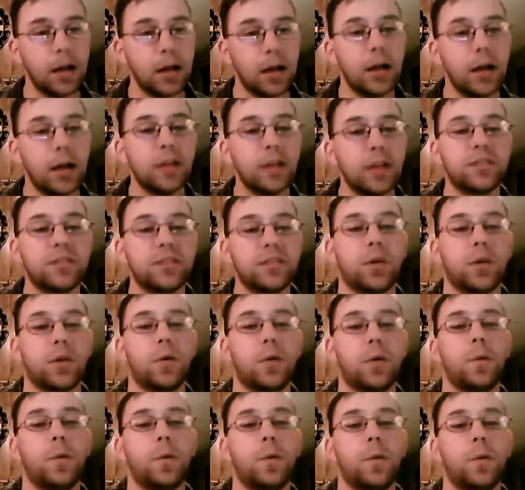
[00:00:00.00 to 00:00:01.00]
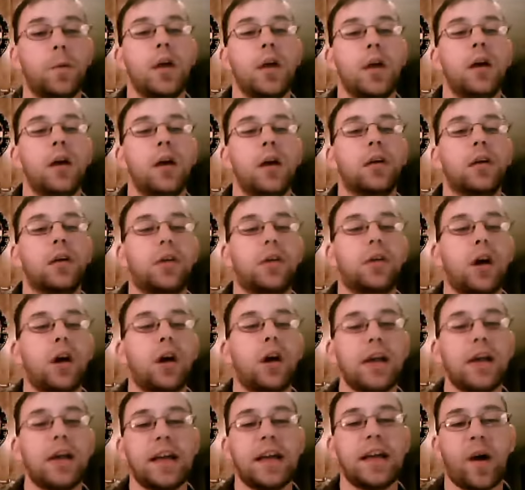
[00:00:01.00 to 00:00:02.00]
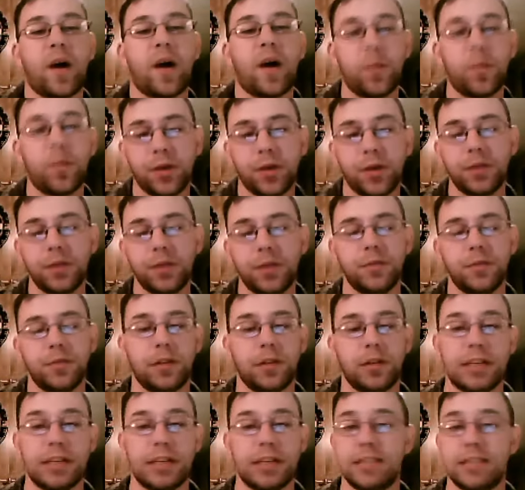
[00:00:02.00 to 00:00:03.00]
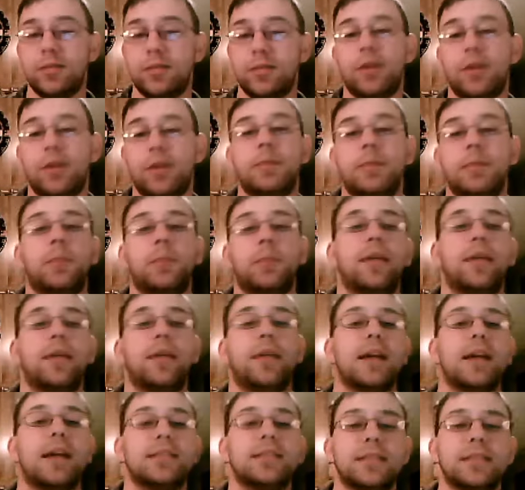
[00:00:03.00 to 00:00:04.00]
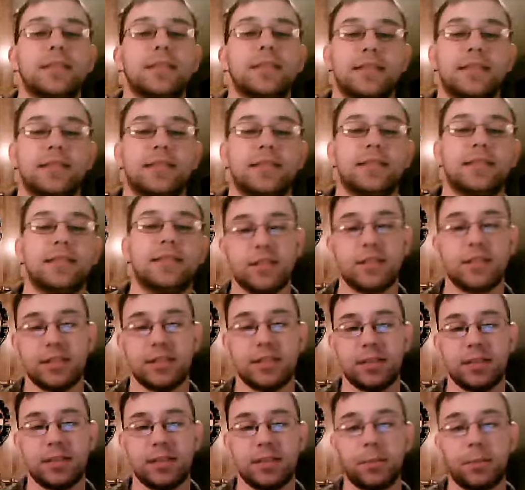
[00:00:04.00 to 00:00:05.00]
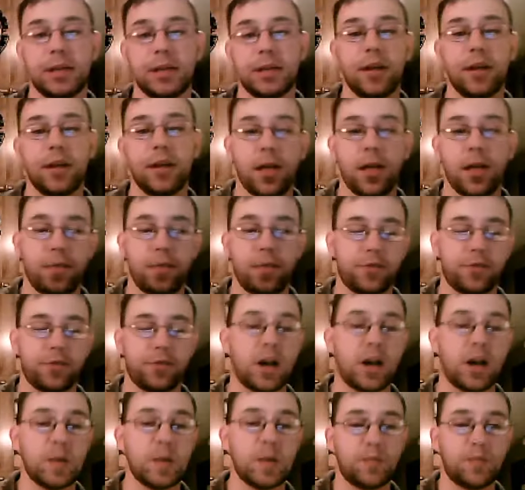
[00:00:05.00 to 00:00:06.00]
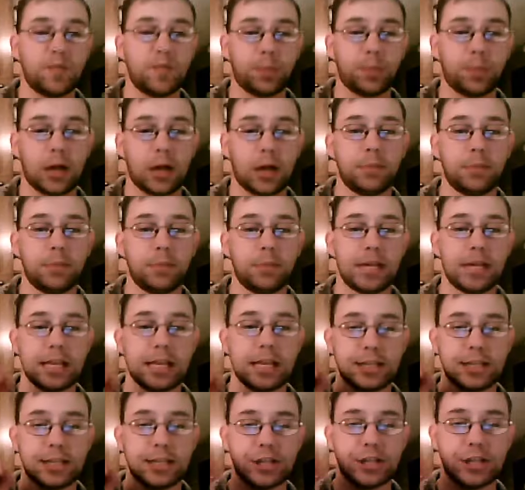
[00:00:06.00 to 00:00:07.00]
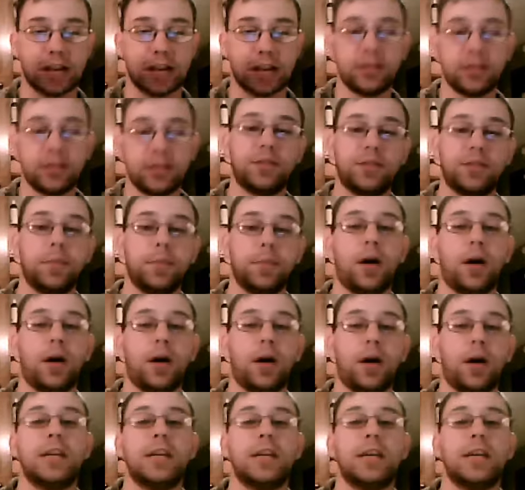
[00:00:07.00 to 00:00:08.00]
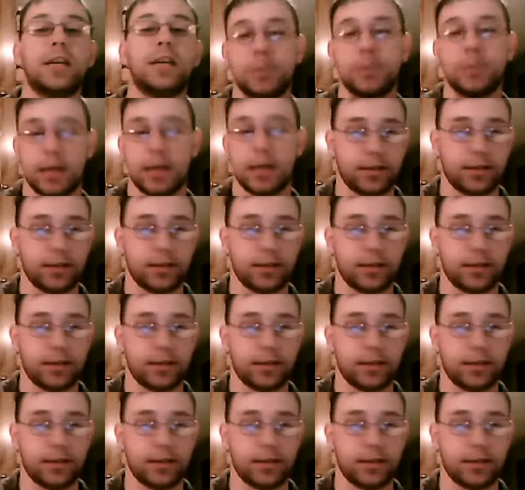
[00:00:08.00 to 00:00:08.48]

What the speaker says: so cardiac output, an easy way to remember that is that is just simply the volume of blood being ejected from the heart each minute.